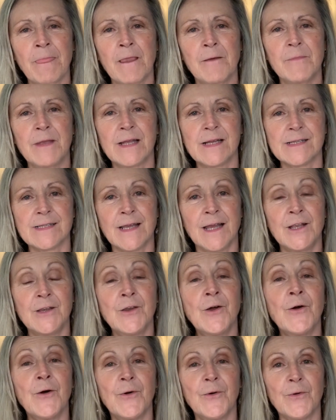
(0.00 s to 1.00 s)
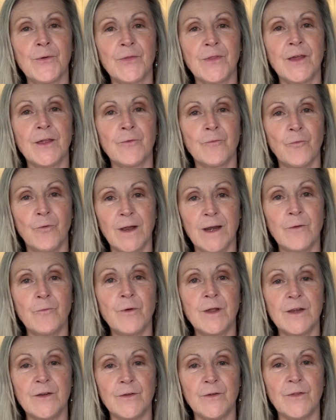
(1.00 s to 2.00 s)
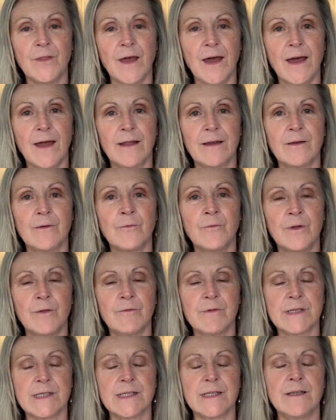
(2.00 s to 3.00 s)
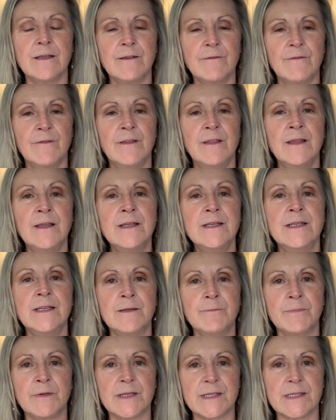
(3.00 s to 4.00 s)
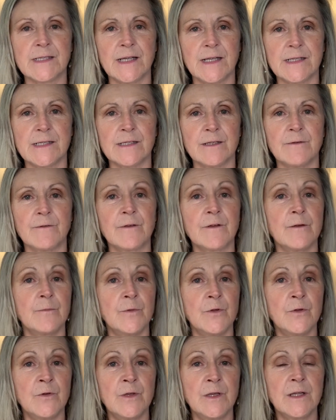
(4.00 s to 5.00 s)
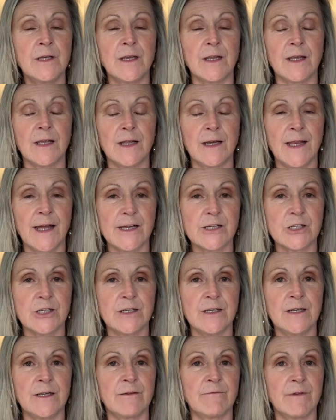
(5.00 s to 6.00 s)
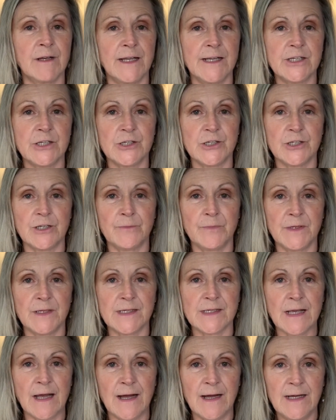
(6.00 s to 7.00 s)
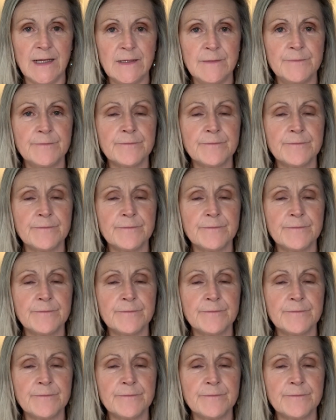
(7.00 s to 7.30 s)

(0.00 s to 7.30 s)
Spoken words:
Because I know that when we do that, we receive the deepest sense of communion and connection and relationship inside.